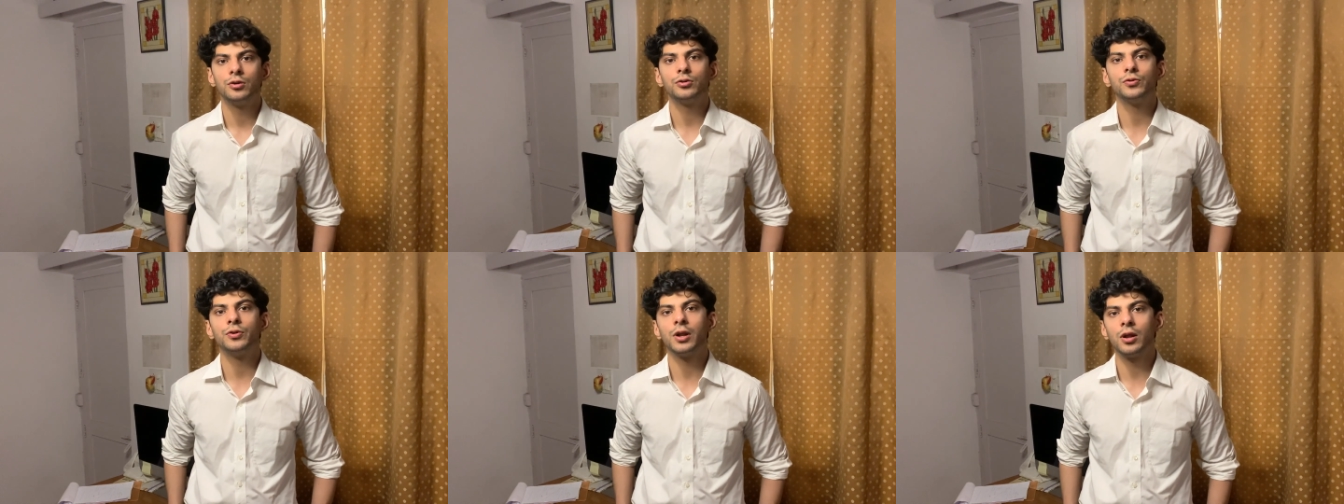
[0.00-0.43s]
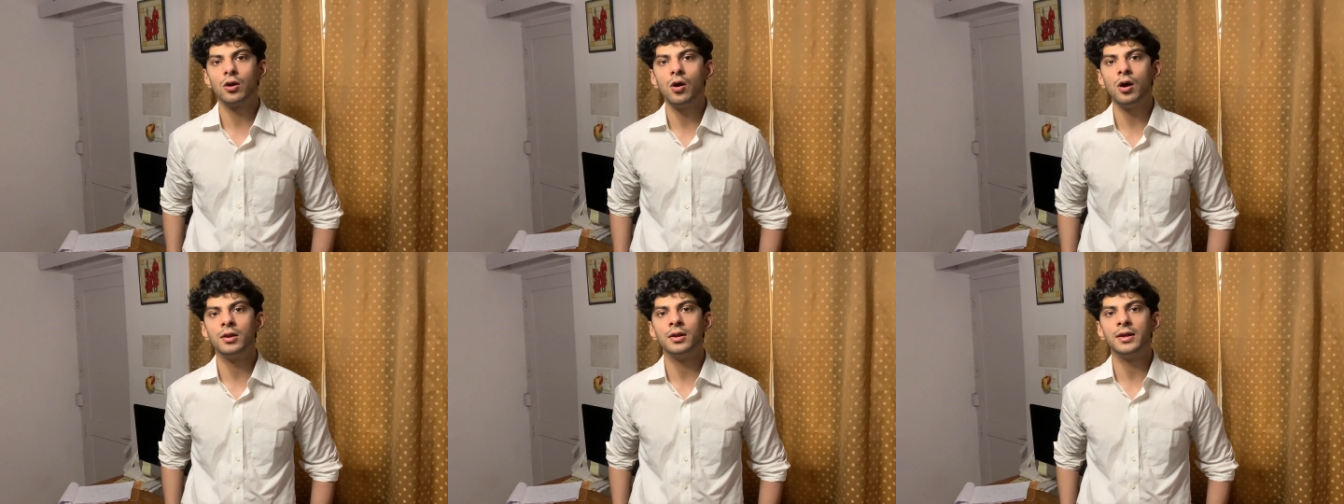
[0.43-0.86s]
to
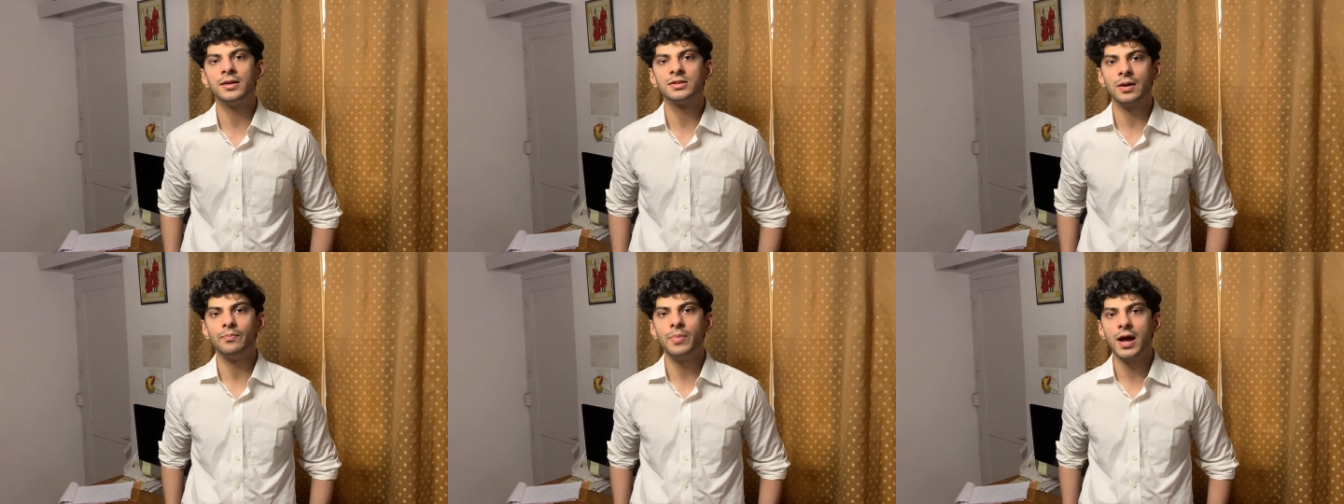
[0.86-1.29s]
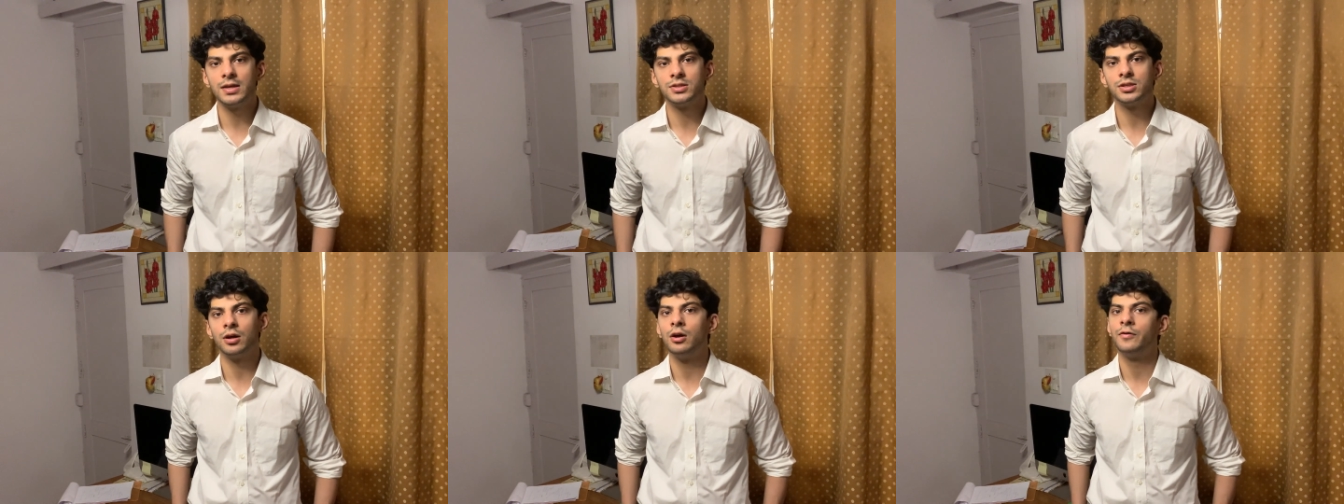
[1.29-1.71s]
recall its
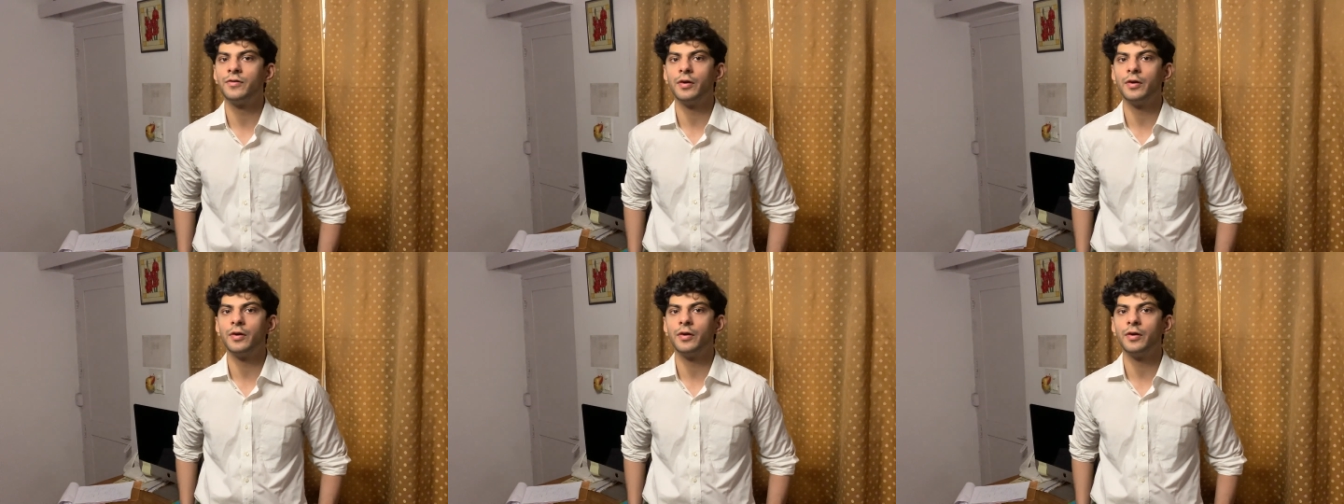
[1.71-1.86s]
ambassador from